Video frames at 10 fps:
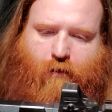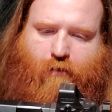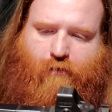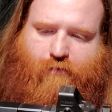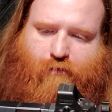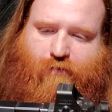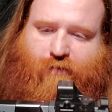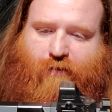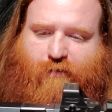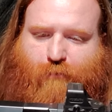So the
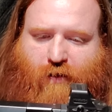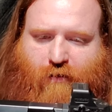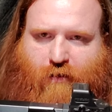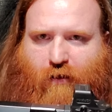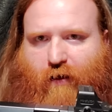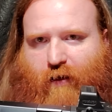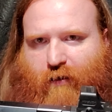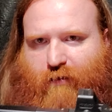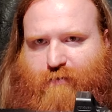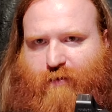C is better, and I can
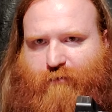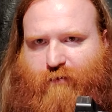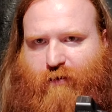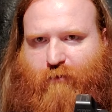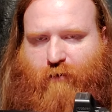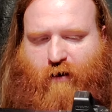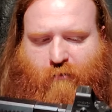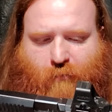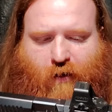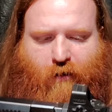get 17 round
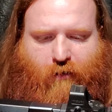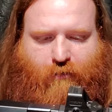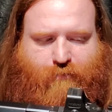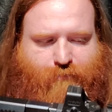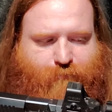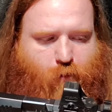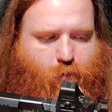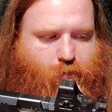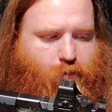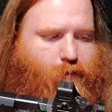mags
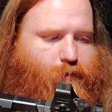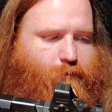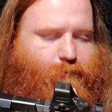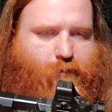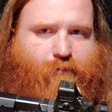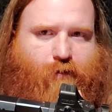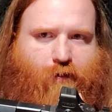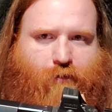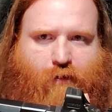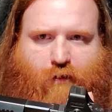for the
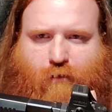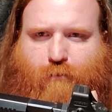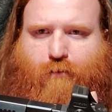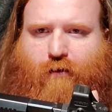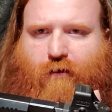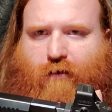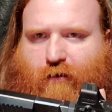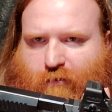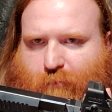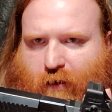15 that don't print
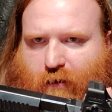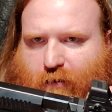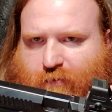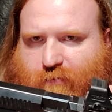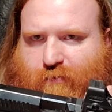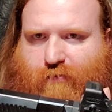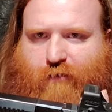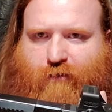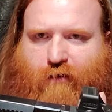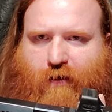as bad as the
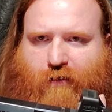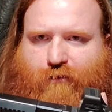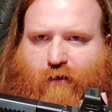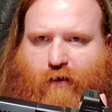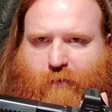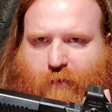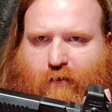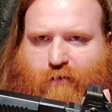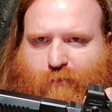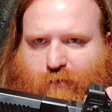17 frame
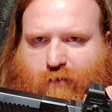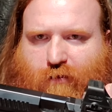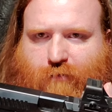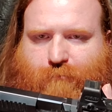does with a